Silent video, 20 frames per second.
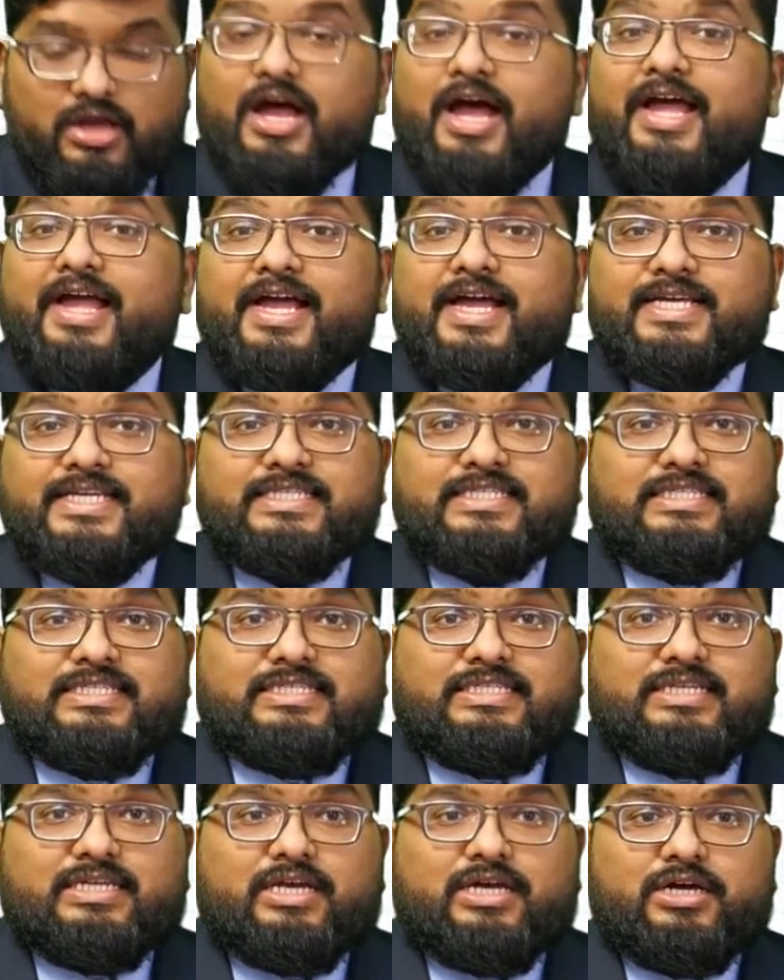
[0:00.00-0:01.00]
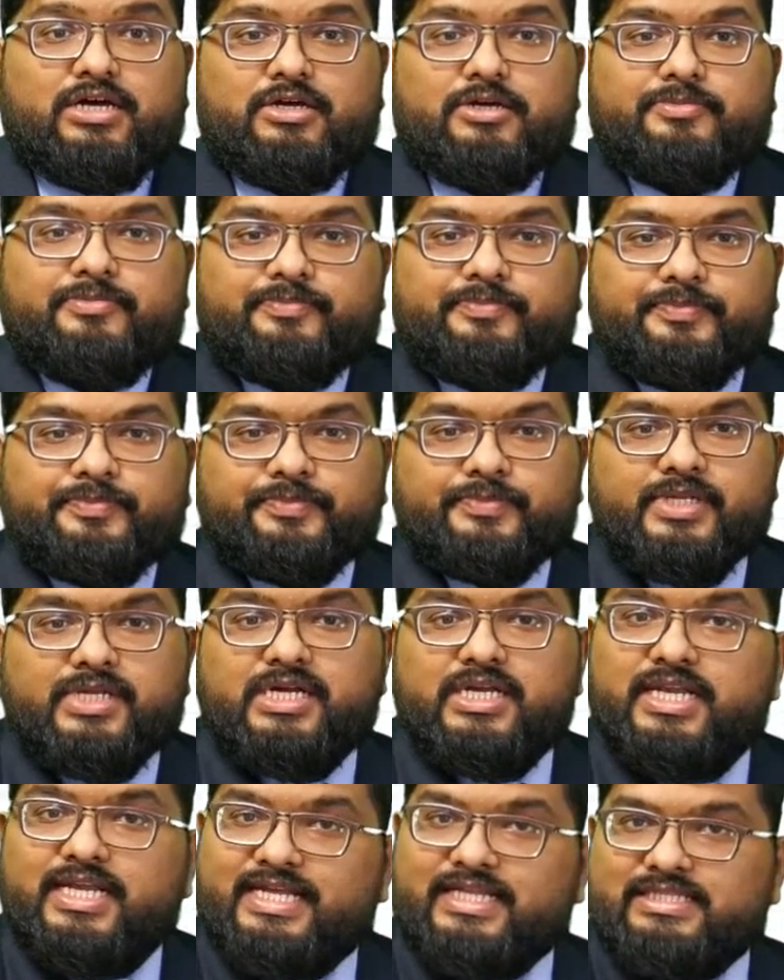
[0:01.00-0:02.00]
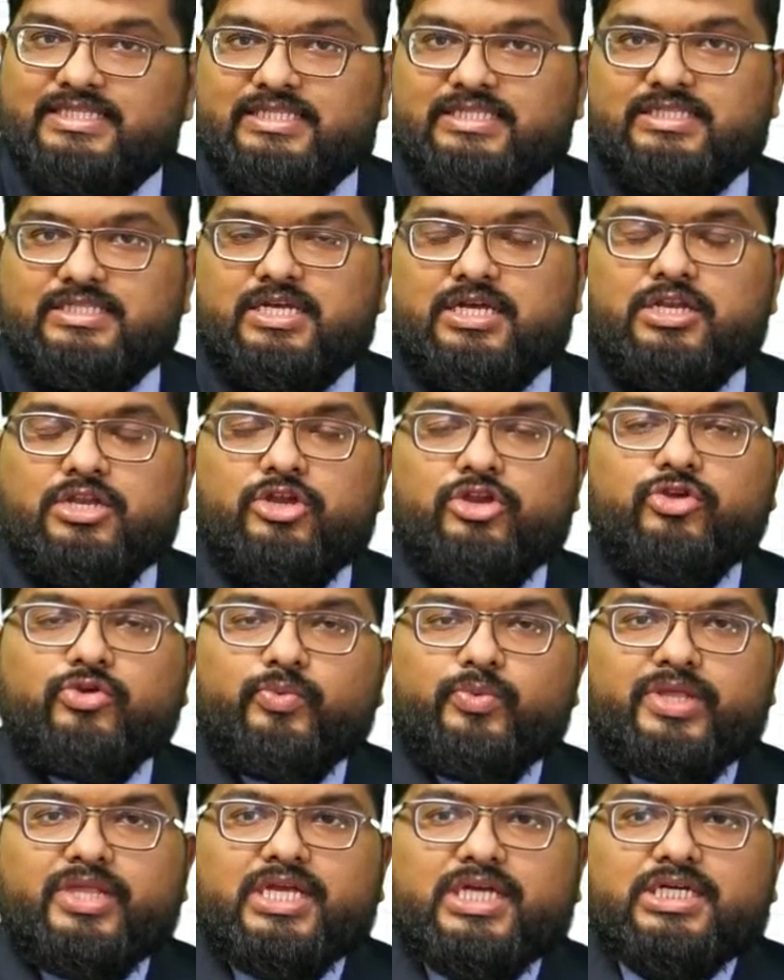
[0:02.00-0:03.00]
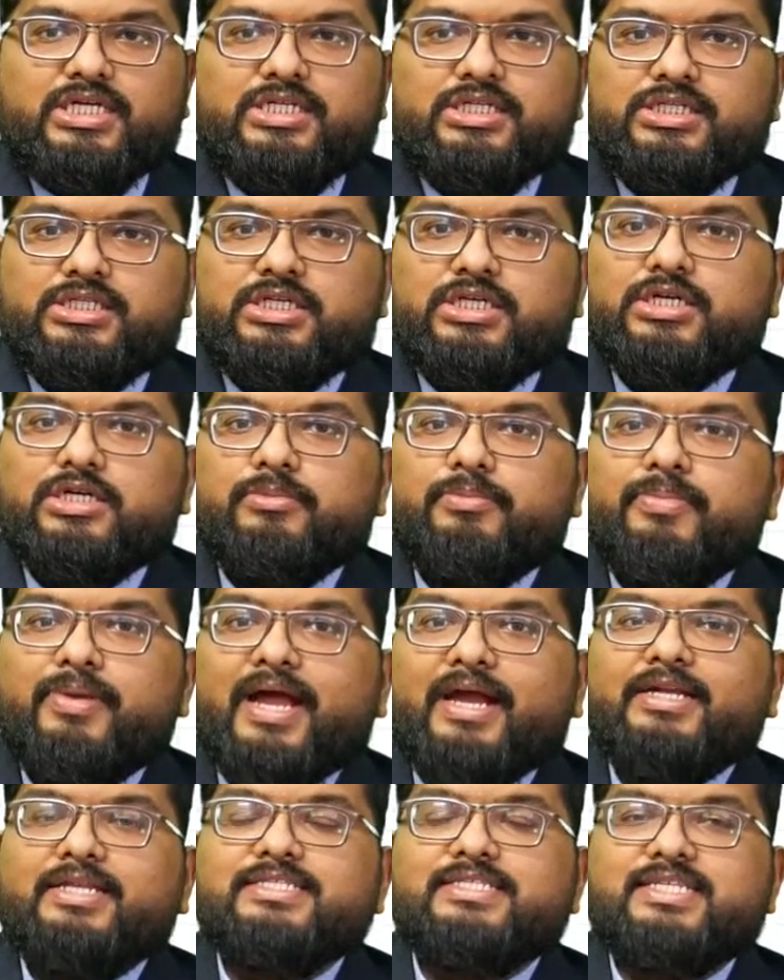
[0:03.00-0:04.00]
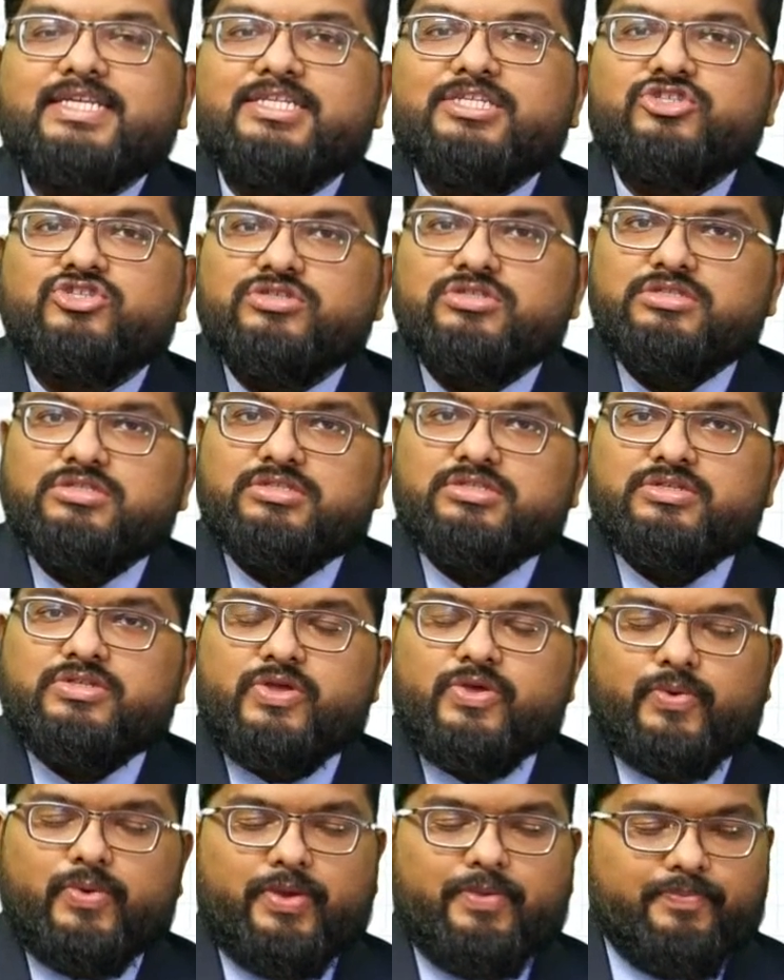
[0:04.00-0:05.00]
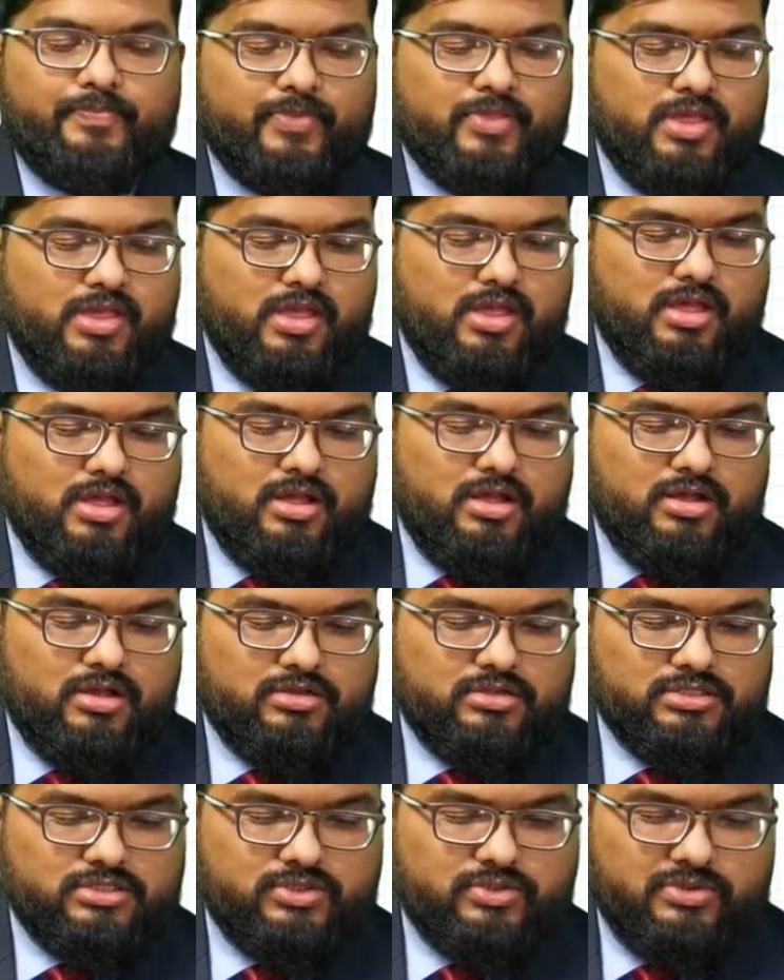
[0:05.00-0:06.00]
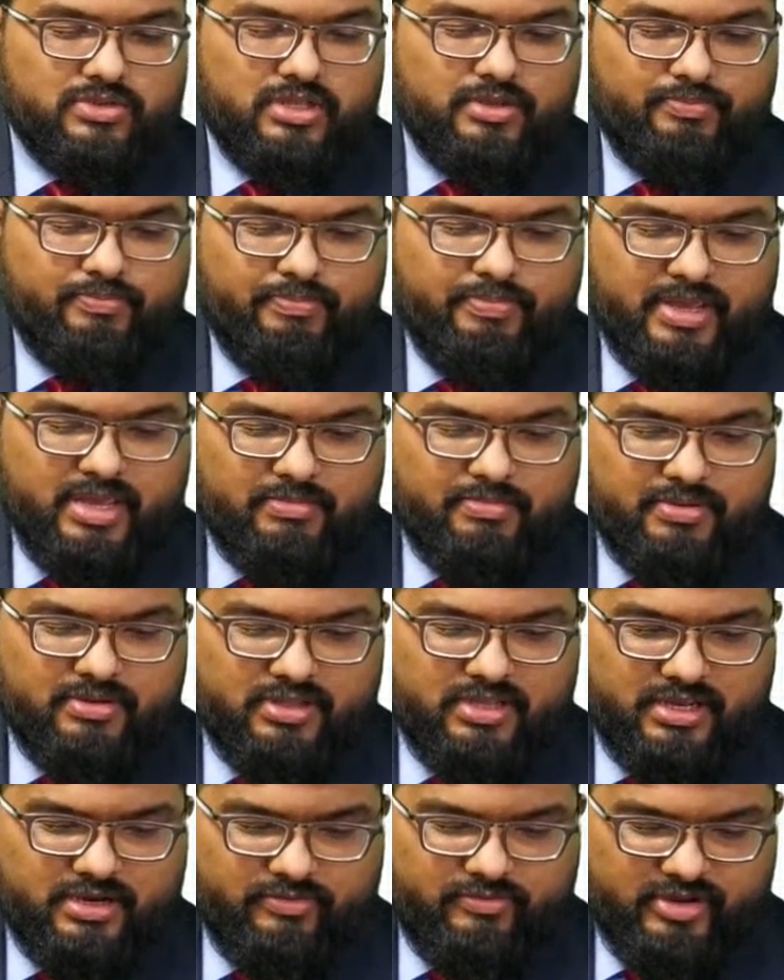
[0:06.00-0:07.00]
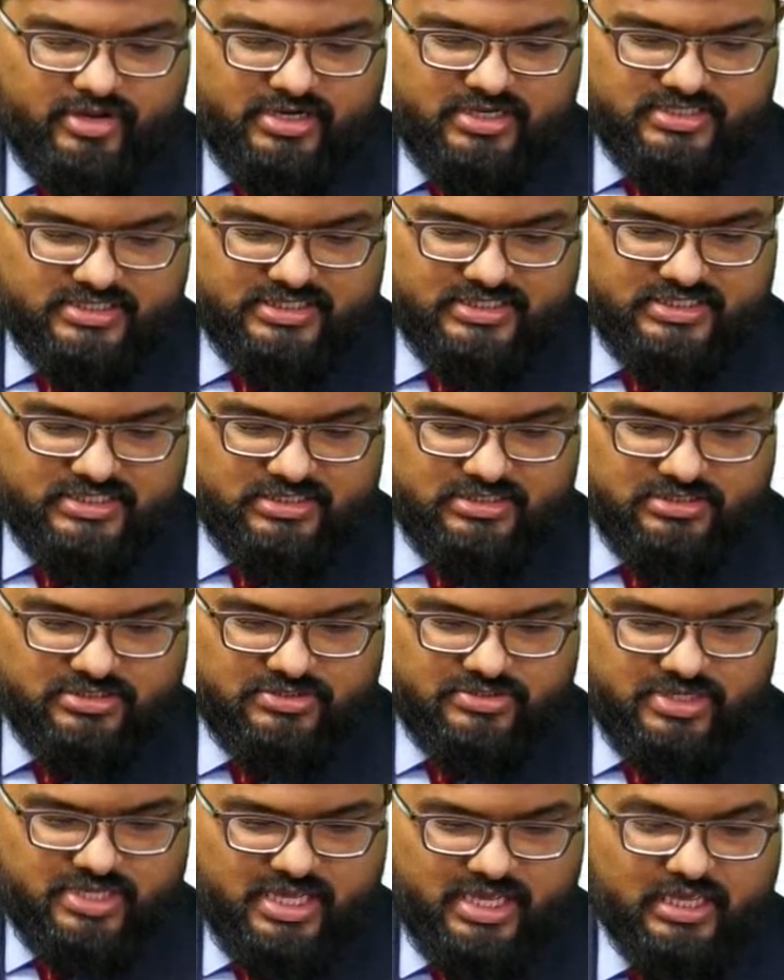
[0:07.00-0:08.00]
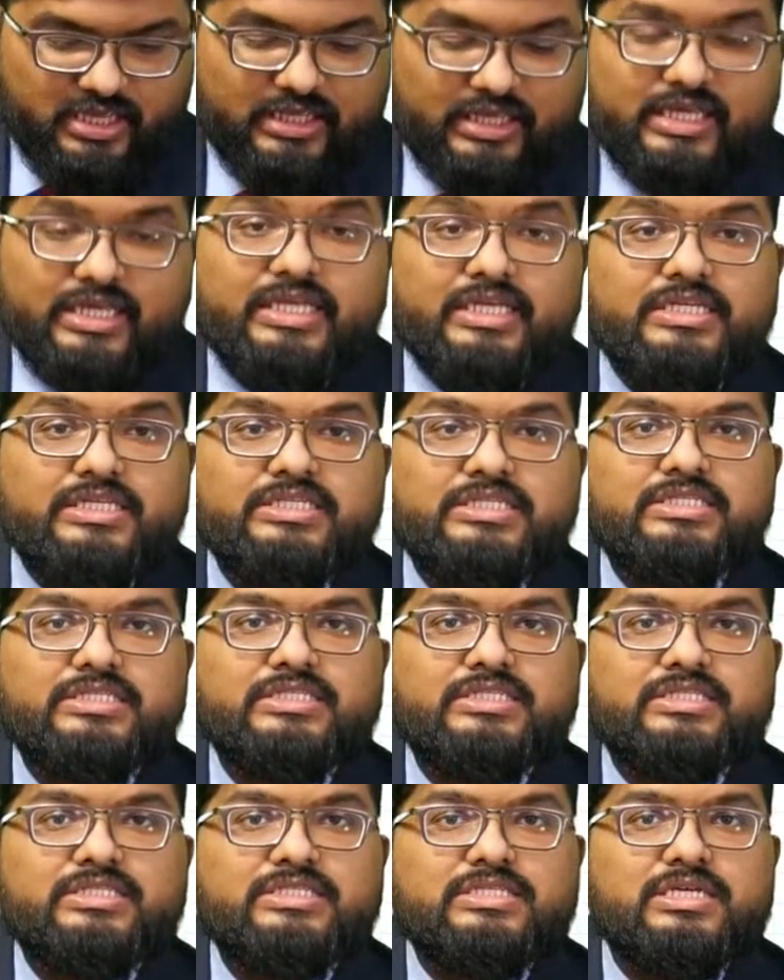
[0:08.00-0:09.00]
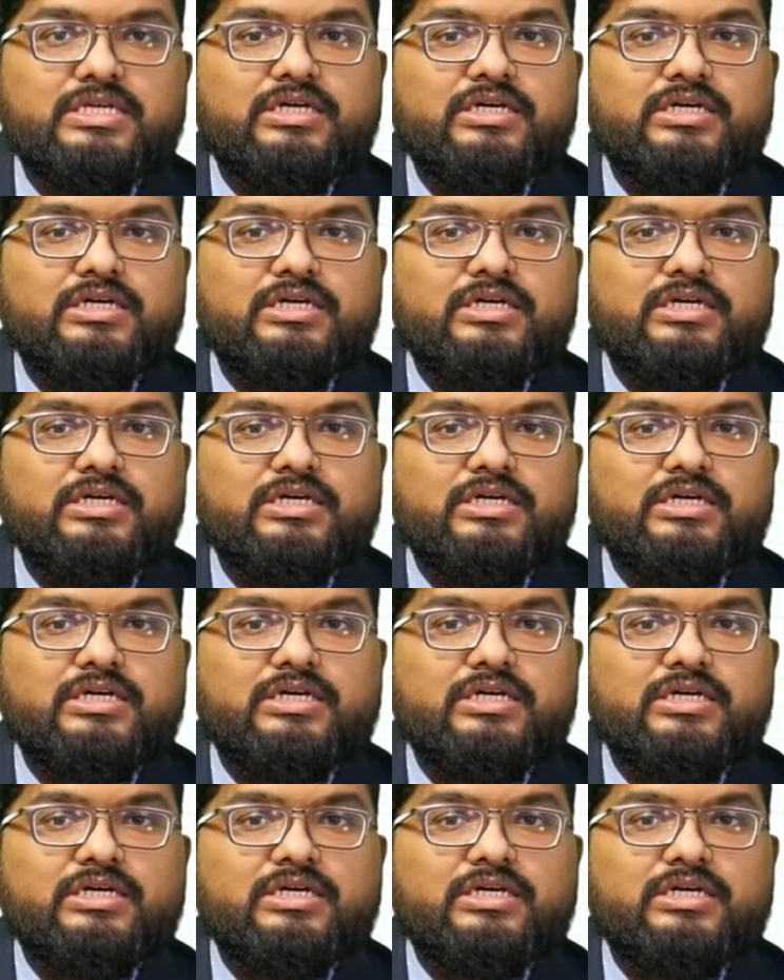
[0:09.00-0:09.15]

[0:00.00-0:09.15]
Hi guys, let's continue with our practice sessions. Okay, so the paper that we are discussing today is